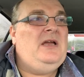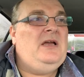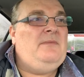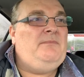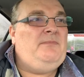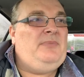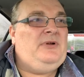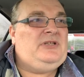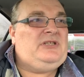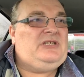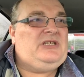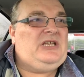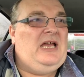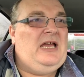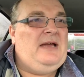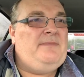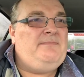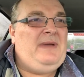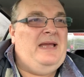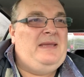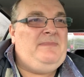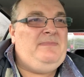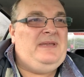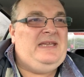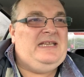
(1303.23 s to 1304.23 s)
But
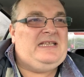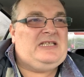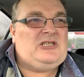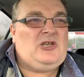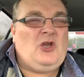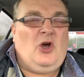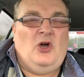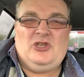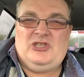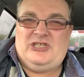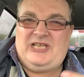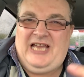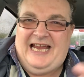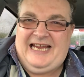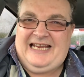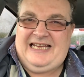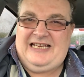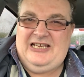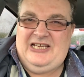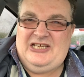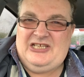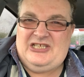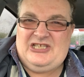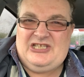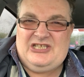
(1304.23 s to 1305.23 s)
maybe it's
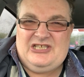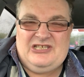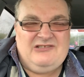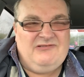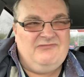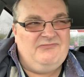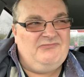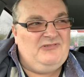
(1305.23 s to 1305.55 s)
contactless